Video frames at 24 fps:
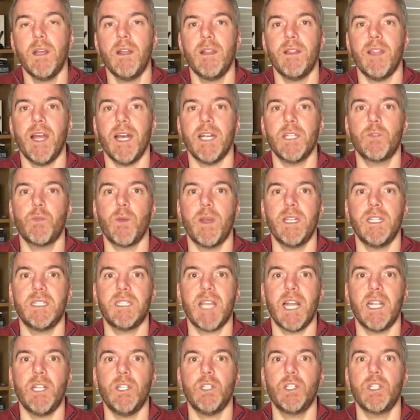That's when
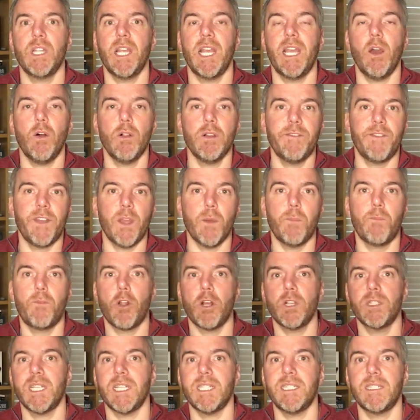essentially all of your
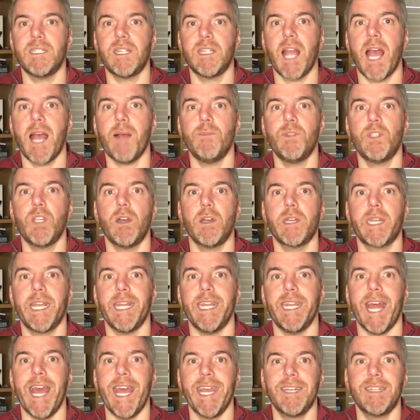process steps are
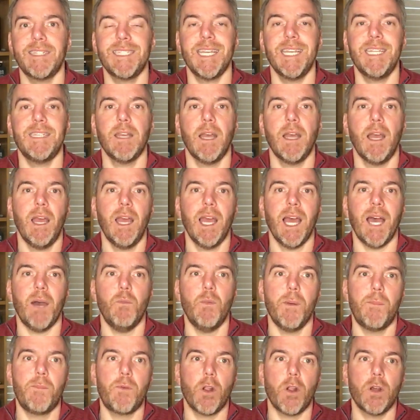connected and
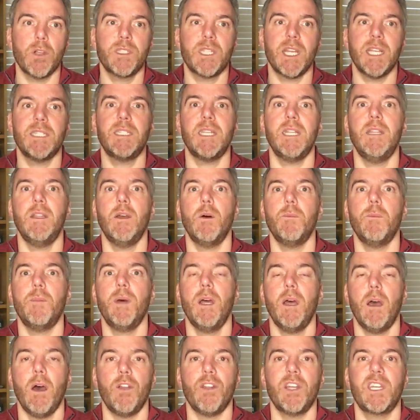we're processing them
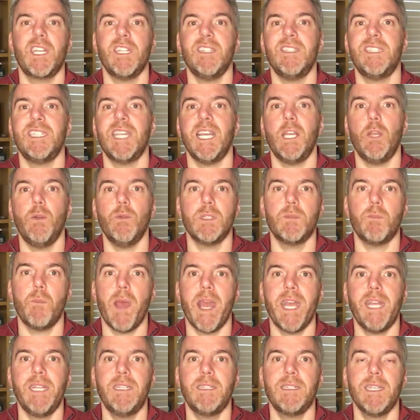on a continuous
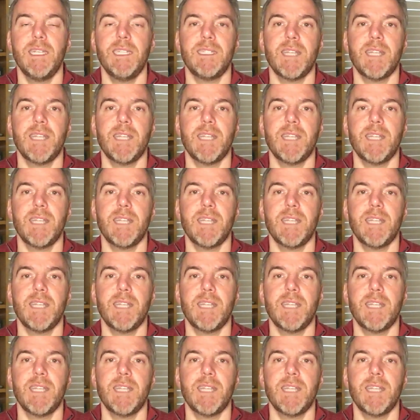basis.